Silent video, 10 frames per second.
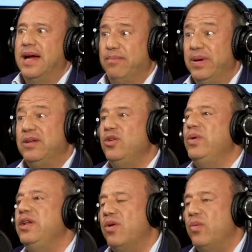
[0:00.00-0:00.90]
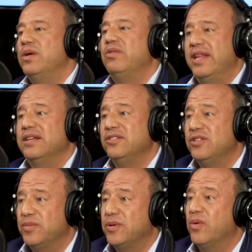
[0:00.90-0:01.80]
Yeah, but you, we know what
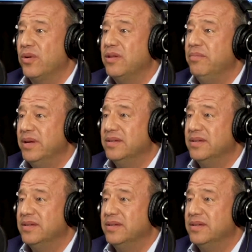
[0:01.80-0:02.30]
relationships are worth in